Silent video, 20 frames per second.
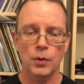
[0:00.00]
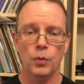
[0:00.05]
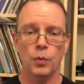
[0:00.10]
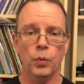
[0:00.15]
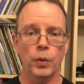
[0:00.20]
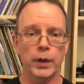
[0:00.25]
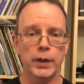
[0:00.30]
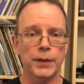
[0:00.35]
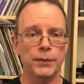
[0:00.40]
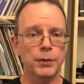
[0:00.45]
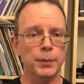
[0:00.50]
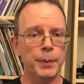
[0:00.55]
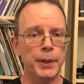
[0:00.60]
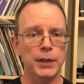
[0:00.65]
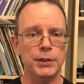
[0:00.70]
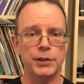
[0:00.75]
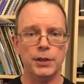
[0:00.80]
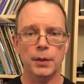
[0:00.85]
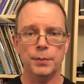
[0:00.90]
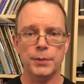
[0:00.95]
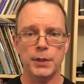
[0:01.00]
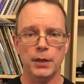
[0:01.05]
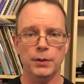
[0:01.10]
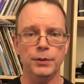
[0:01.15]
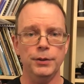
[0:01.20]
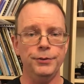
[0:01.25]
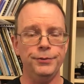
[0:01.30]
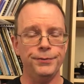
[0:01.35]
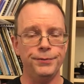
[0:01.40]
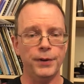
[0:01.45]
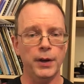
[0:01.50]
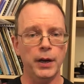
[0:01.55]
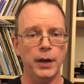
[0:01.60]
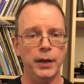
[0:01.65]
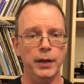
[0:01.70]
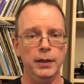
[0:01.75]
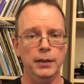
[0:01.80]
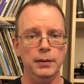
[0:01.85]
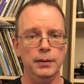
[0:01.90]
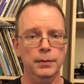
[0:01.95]
Whatever pitch comes out is
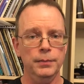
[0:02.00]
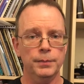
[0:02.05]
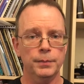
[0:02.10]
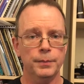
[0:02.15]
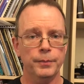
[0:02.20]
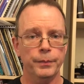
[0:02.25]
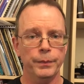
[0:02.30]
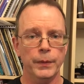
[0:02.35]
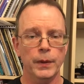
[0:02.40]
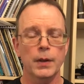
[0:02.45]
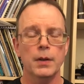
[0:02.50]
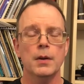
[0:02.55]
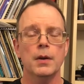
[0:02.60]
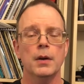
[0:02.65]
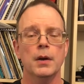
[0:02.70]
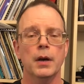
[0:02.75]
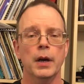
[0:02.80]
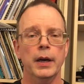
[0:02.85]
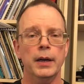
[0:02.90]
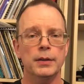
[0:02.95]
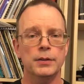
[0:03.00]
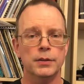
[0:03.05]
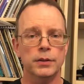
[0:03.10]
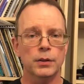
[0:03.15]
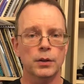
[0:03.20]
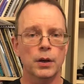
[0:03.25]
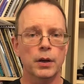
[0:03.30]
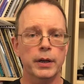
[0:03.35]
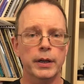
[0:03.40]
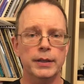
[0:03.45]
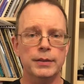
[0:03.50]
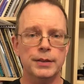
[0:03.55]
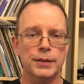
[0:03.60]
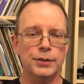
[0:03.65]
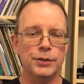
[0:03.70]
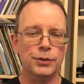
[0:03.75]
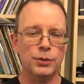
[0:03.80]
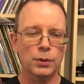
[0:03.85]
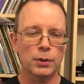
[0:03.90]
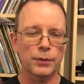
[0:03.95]
fine, as long as
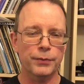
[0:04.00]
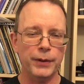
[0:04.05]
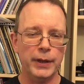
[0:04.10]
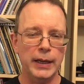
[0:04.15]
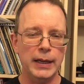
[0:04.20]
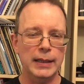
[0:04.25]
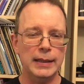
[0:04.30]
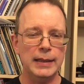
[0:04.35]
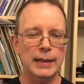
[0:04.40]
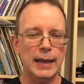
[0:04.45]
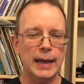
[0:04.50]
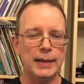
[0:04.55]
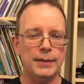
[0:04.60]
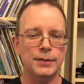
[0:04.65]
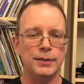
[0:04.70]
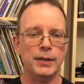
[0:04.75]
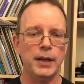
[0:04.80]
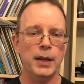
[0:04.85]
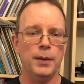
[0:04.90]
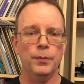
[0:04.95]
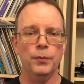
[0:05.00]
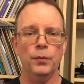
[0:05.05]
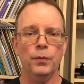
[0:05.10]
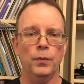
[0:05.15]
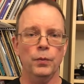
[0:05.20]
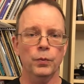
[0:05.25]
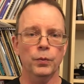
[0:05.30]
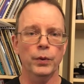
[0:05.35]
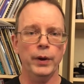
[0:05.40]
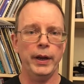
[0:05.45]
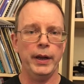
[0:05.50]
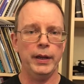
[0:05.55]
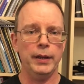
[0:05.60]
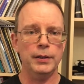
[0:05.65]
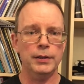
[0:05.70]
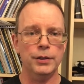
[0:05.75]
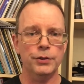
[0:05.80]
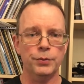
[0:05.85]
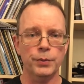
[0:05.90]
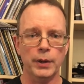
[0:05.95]
it's sort of in that same
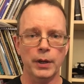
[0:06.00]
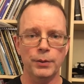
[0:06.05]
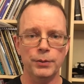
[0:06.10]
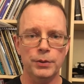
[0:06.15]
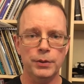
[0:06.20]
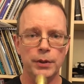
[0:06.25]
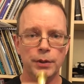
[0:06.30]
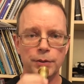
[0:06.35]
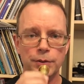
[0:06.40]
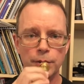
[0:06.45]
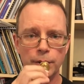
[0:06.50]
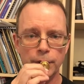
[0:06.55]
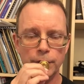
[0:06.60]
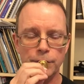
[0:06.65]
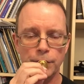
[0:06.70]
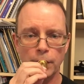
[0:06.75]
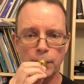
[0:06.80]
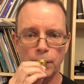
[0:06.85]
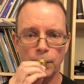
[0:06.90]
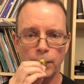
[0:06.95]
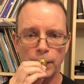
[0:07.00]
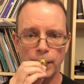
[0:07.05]
range as what I was just doing. So I don't